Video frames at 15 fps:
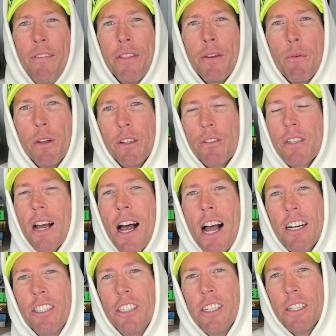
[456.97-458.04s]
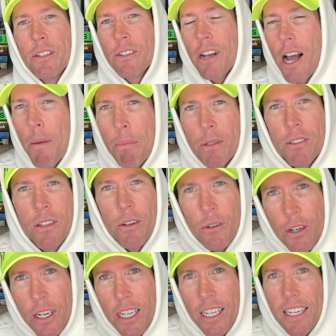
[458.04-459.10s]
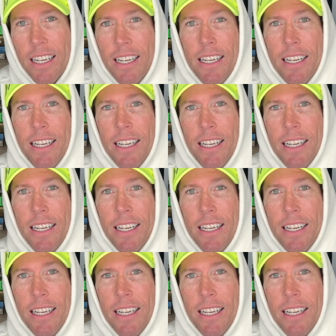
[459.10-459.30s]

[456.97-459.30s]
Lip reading: When there's oxygen, there's opportunity.